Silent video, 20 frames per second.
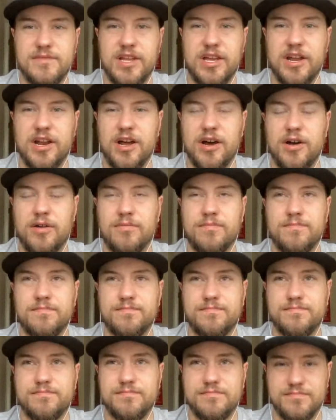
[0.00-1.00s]
you know,
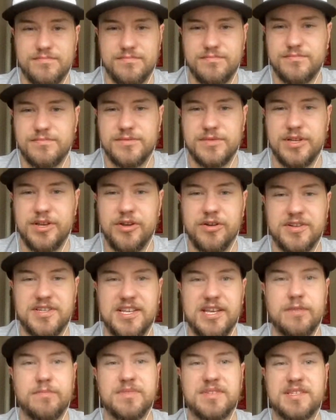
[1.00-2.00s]
your
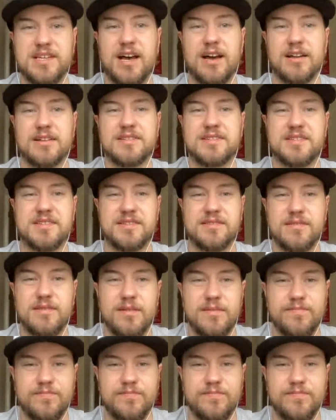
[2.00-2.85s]
team sucks.